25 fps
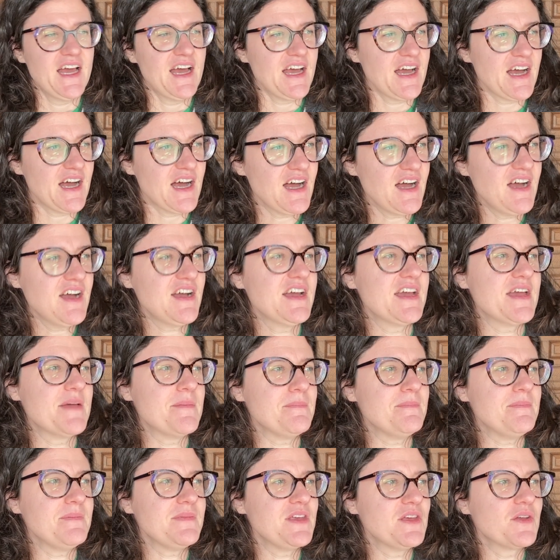
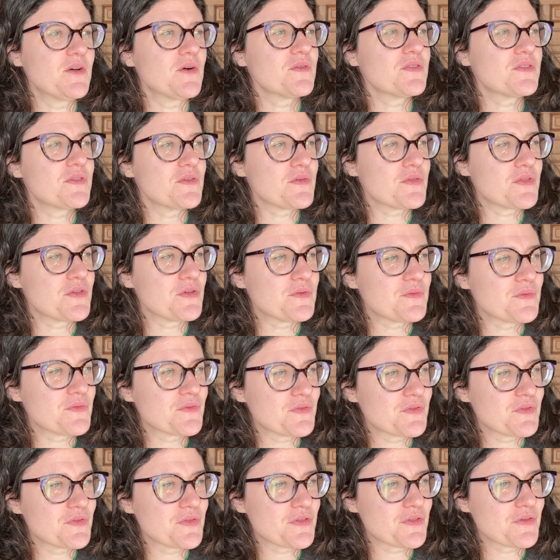
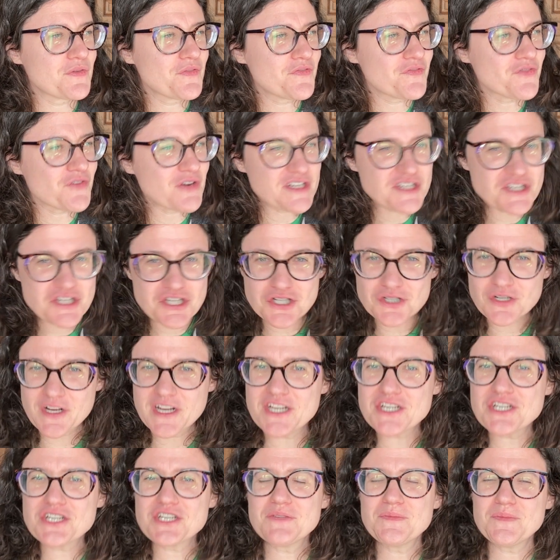the
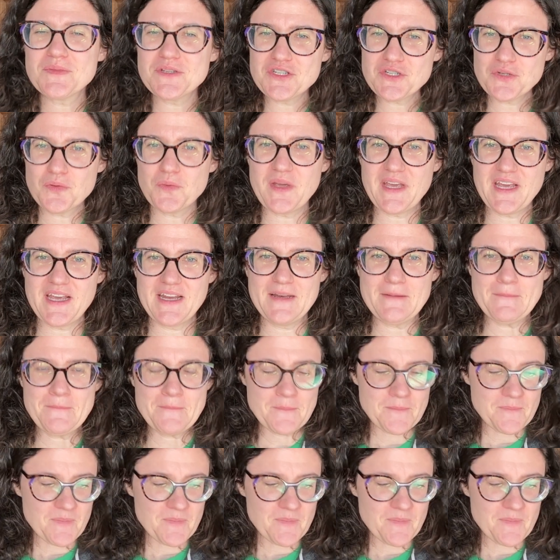frustration between